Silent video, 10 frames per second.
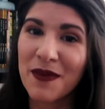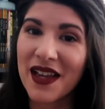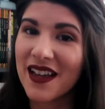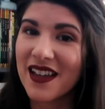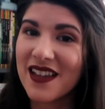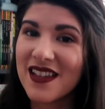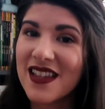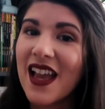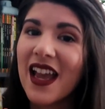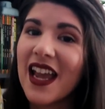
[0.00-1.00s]

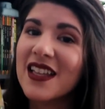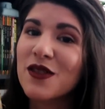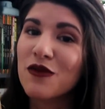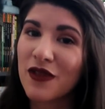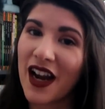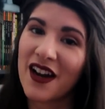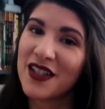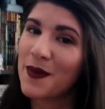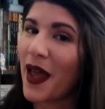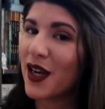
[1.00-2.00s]
because it's rare
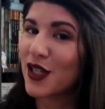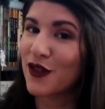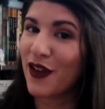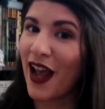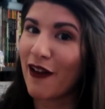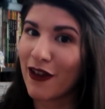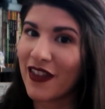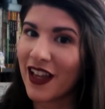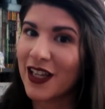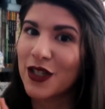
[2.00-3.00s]
to manage to fit
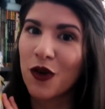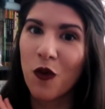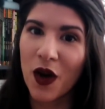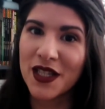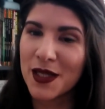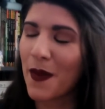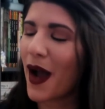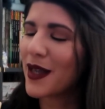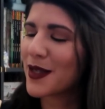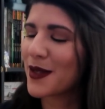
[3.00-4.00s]
everything into one spot.